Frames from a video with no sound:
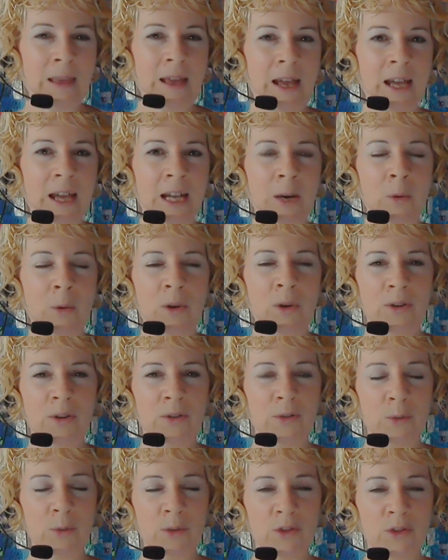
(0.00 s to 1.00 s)
And I want you to
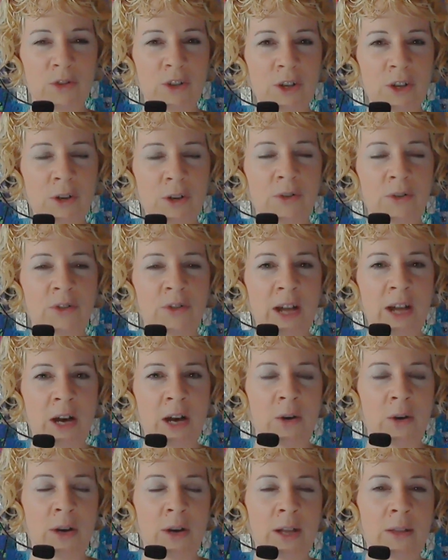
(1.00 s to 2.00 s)
switch gears
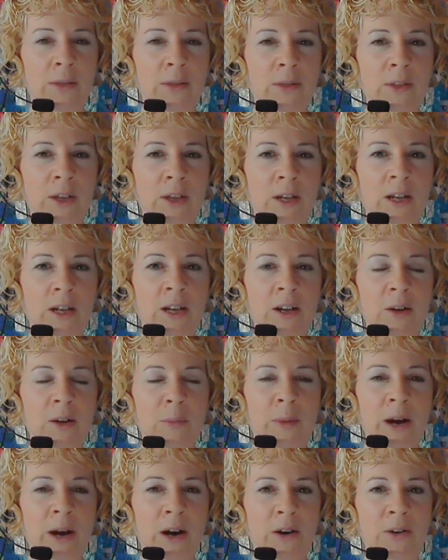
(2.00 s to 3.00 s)
now and think
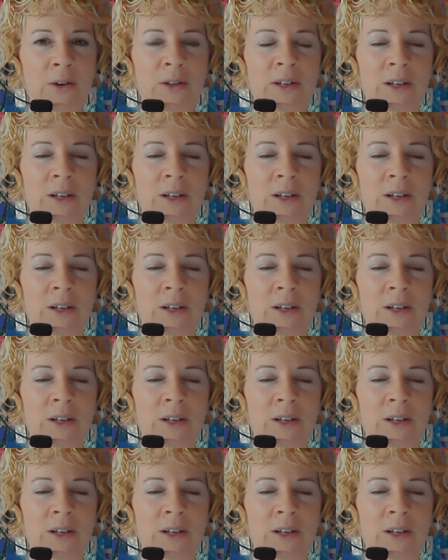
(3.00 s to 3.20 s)
about